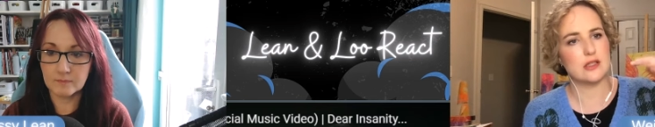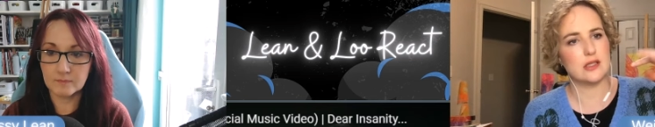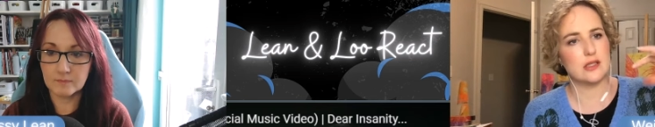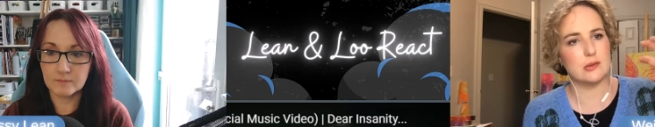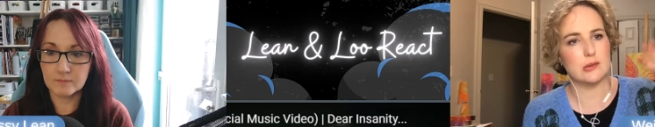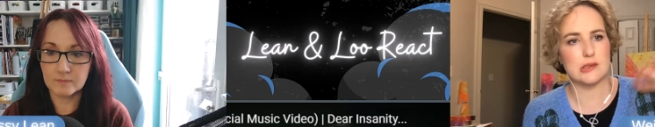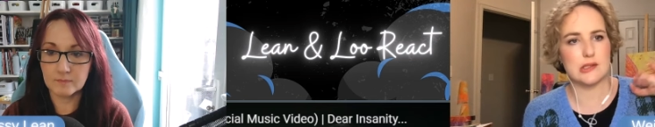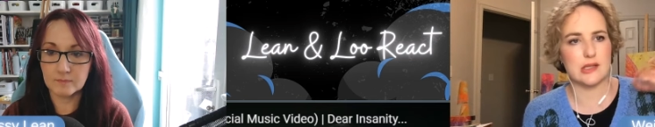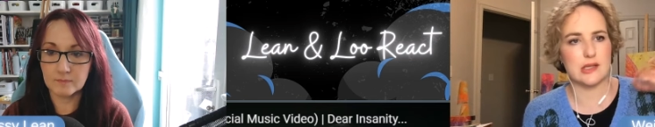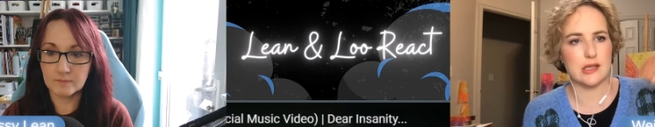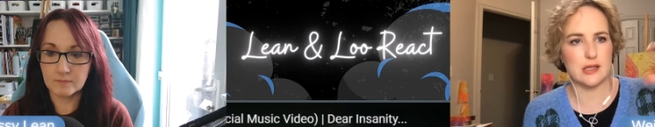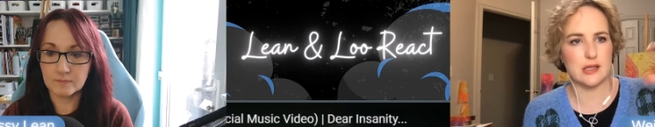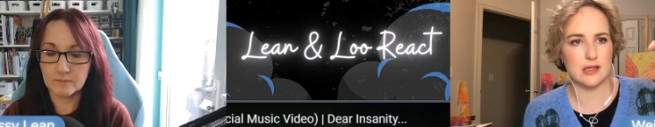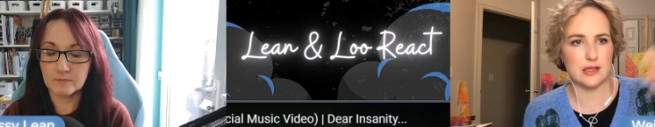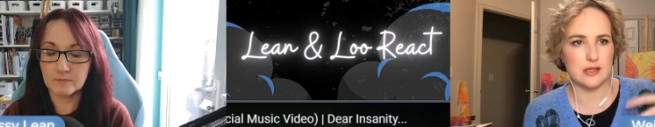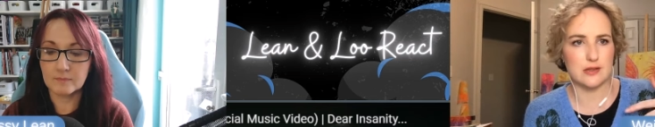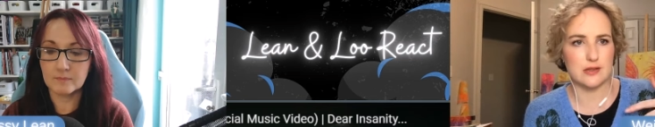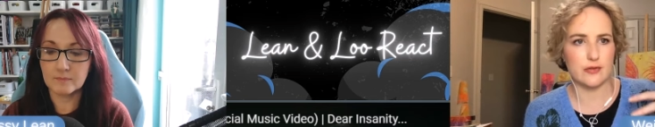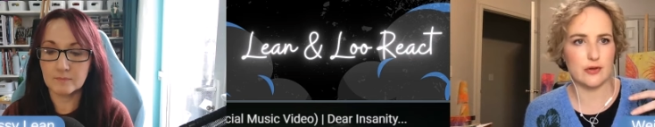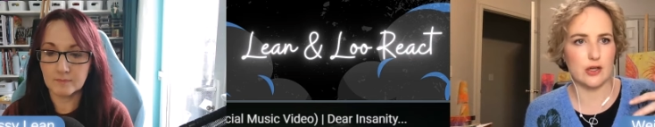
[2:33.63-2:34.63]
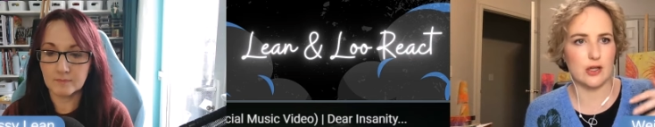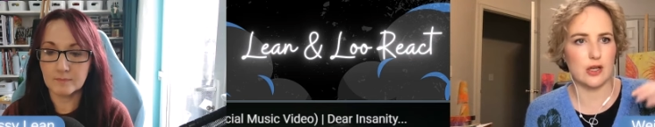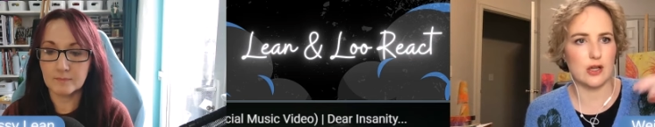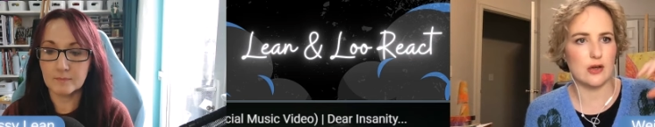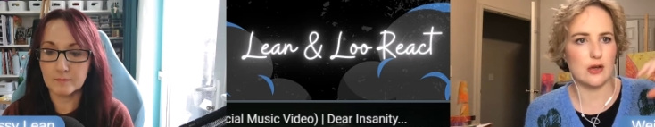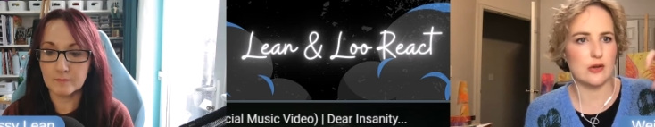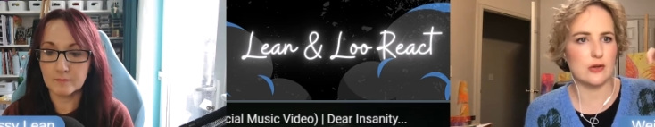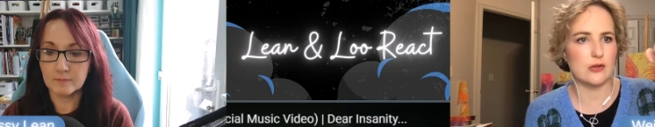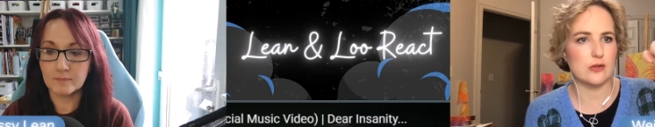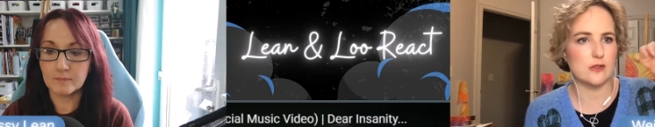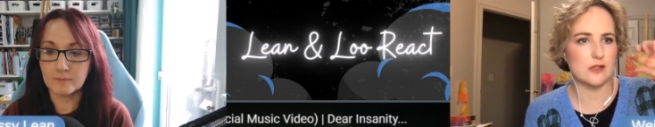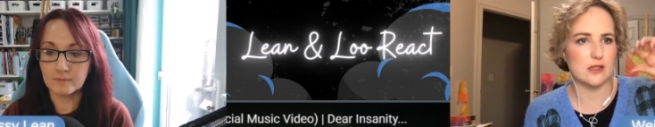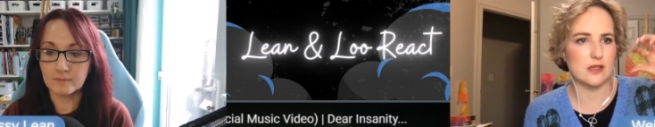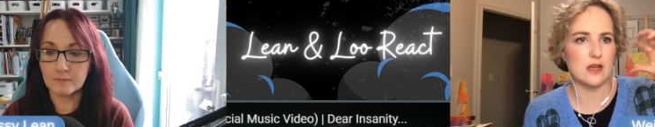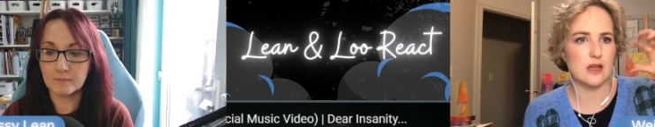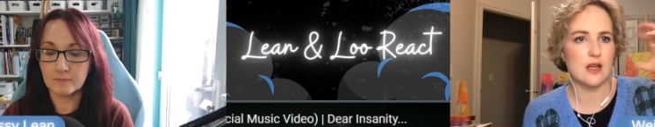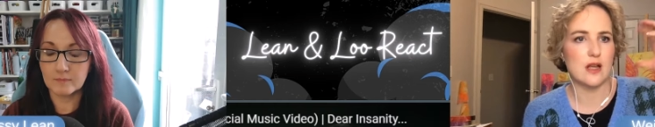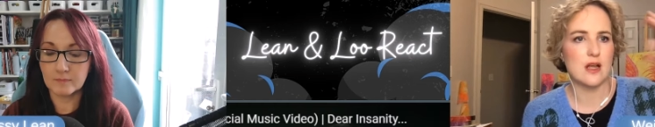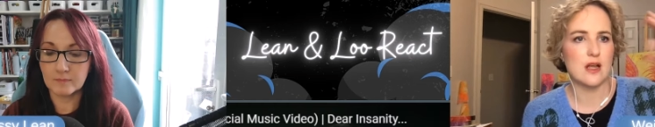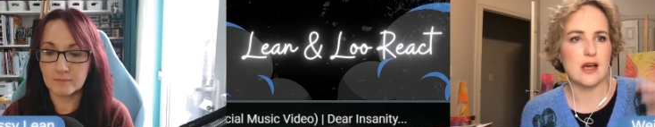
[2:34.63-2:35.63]
Speaker 1: He was like in different clothes and
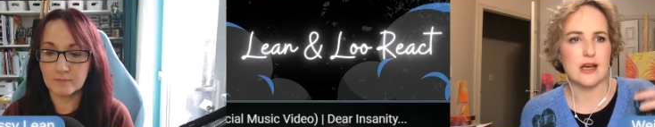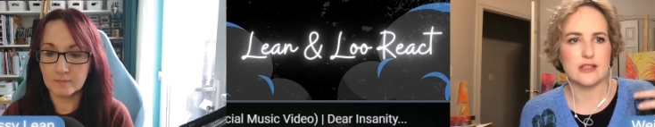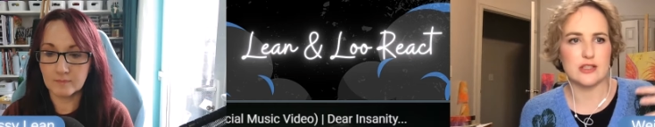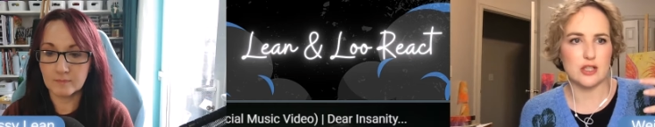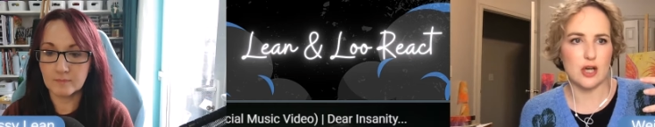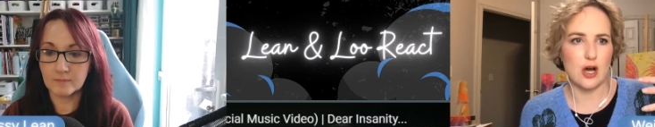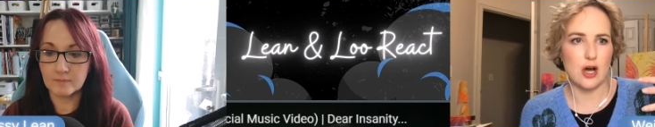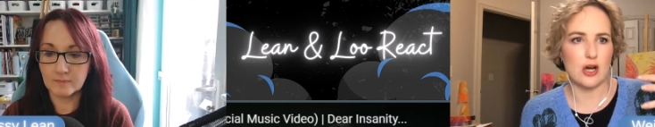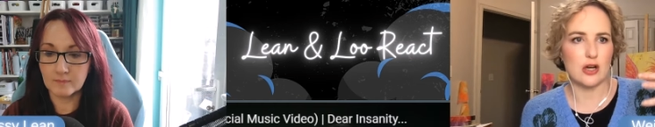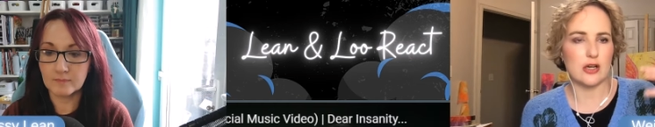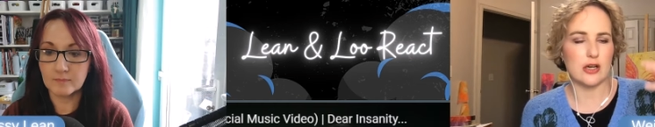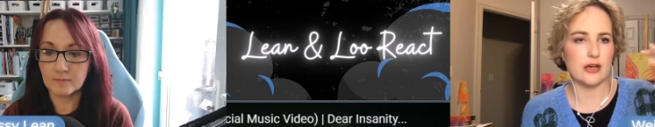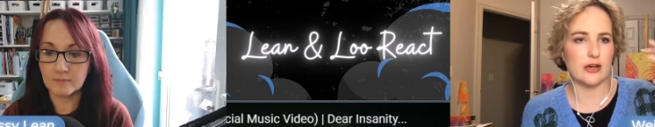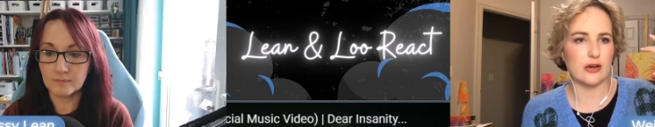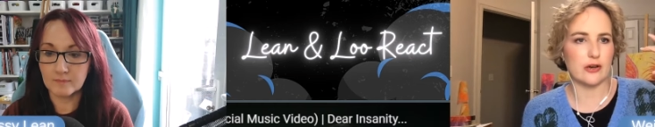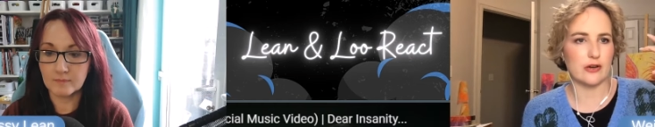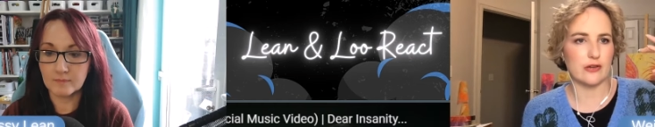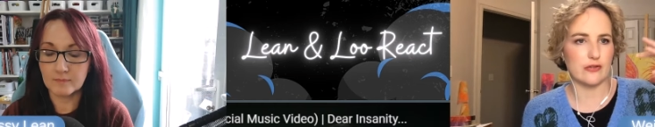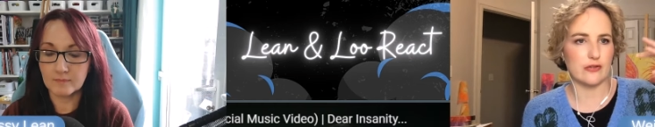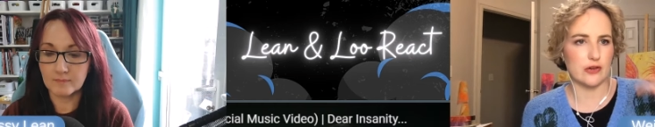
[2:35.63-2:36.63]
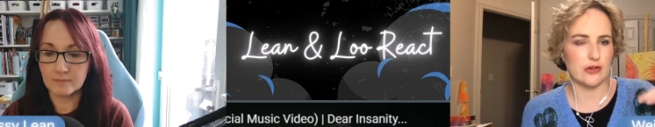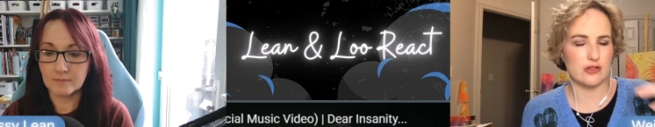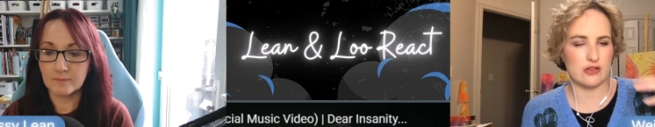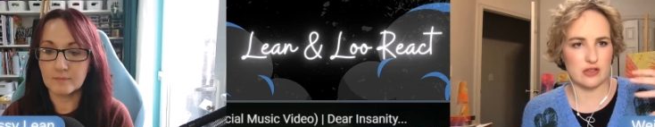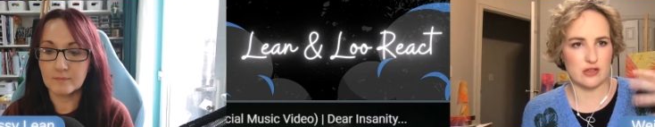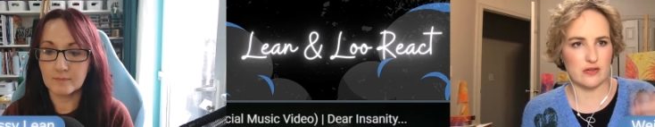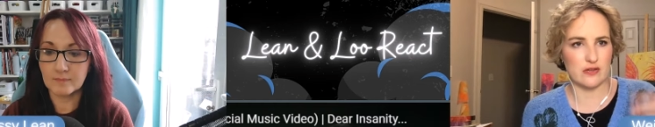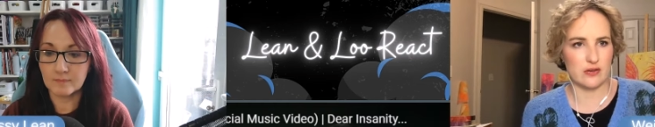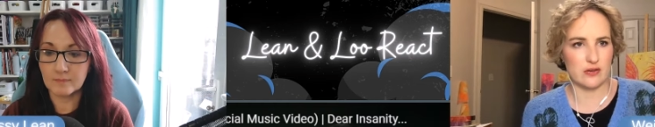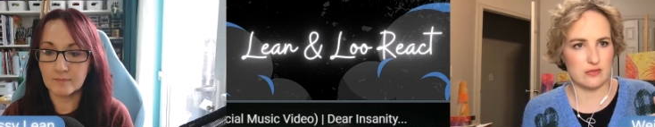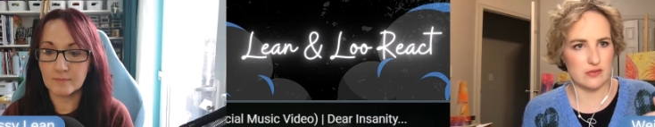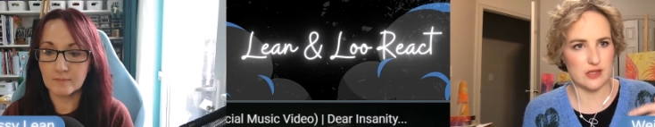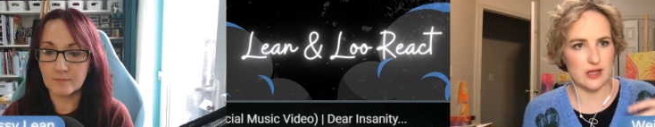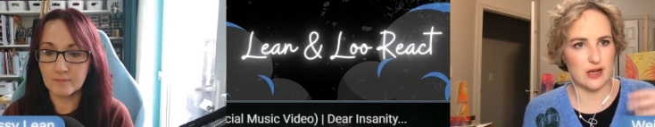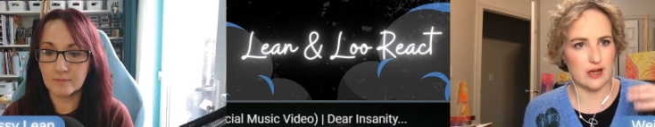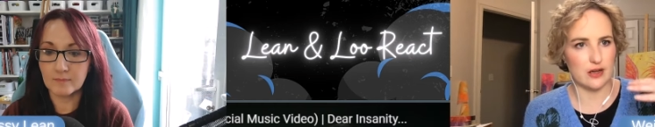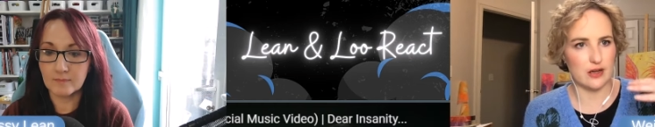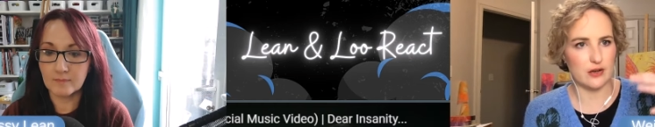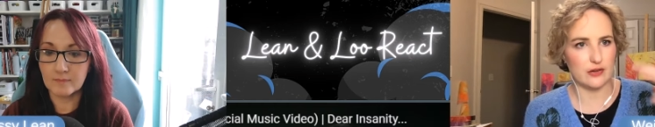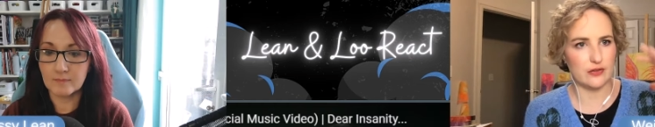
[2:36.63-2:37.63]
a darker version of
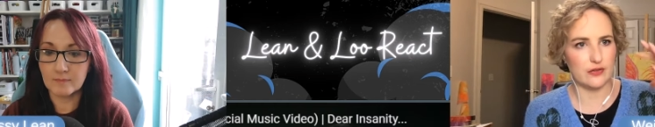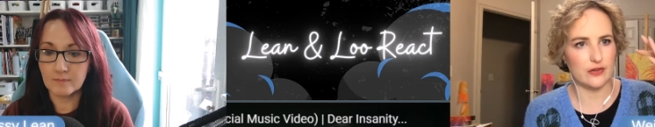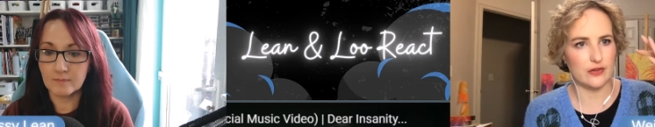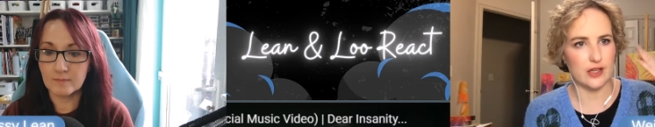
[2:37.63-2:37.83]
himself.